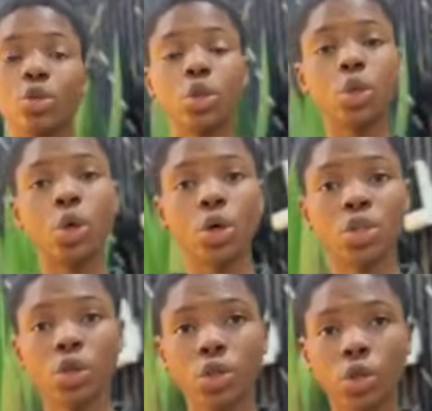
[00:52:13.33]
You show
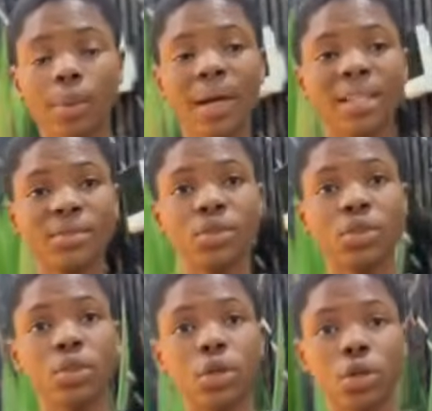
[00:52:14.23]
us customer
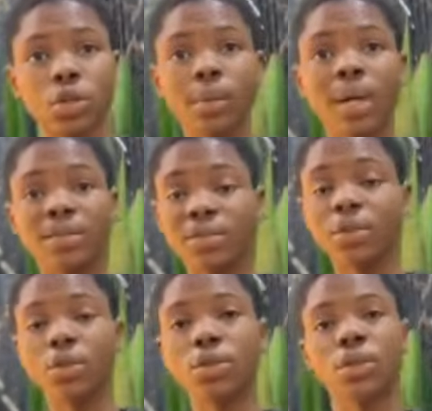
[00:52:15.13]
reviews, your customer
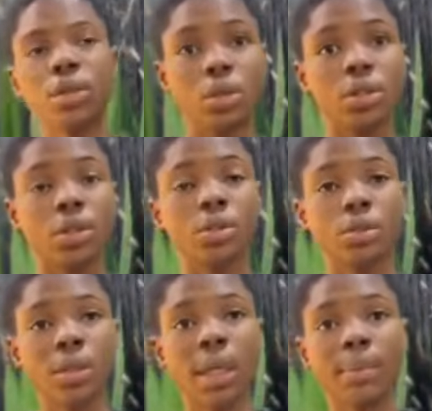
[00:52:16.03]
reviews, us all
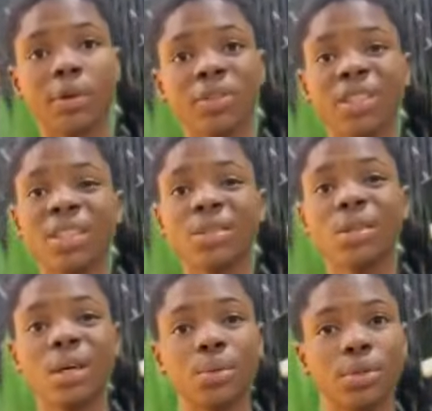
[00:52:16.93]
those type of things so
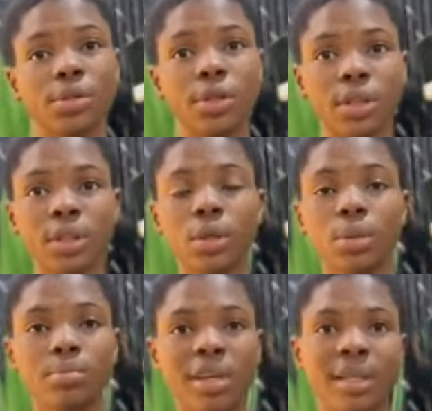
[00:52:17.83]
that we trust your
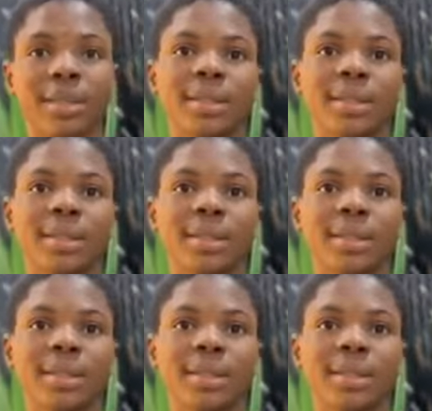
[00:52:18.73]
brand.